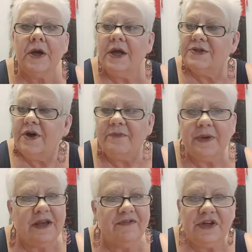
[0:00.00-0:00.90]
So I've been
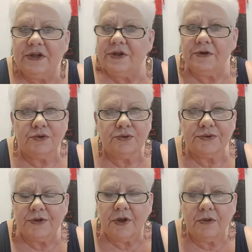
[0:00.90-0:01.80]
giving you little tools
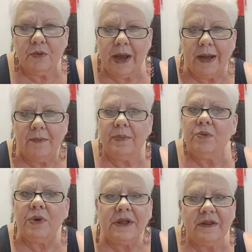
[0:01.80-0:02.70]
along the way, but
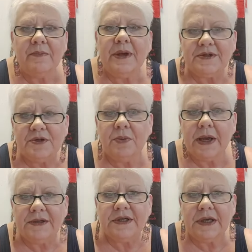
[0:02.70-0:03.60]
really the best
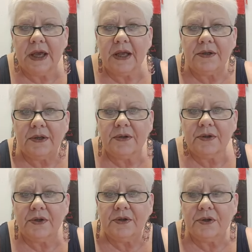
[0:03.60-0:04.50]
way to get
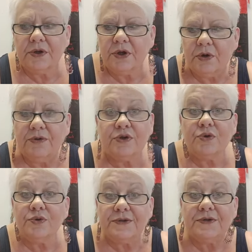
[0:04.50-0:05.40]
the
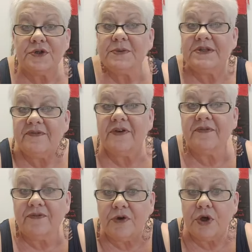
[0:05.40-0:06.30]
tools that are specific
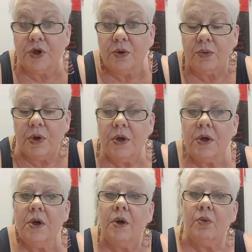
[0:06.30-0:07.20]
for you
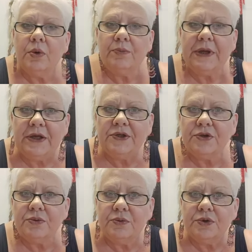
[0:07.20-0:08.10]
would be
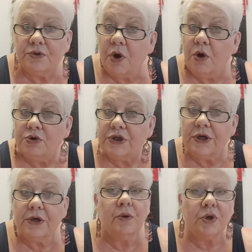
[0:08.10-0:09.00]
to do
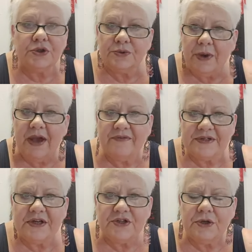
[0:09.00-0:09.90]
coaching or to have a
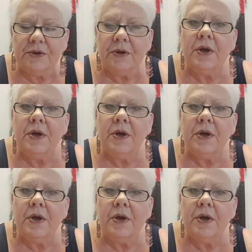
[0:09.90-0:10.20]
session.